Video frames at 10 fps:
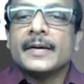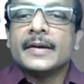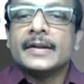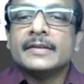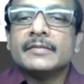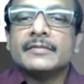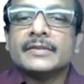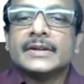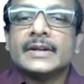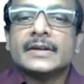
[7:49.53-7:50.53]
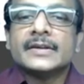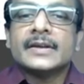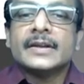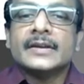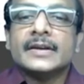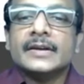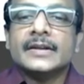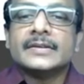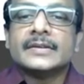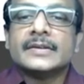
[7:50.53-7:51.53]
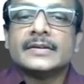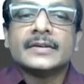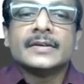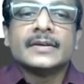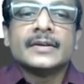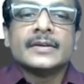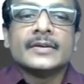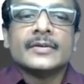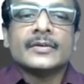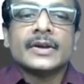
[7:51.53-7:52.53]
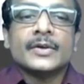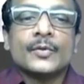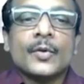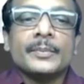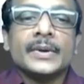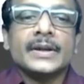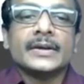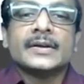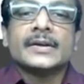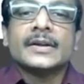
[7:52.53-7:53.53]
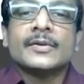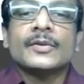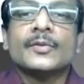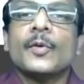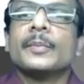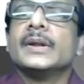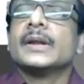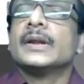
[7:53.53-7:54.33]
Anyone with the link can edit. Okay, copy link. Click on copy link.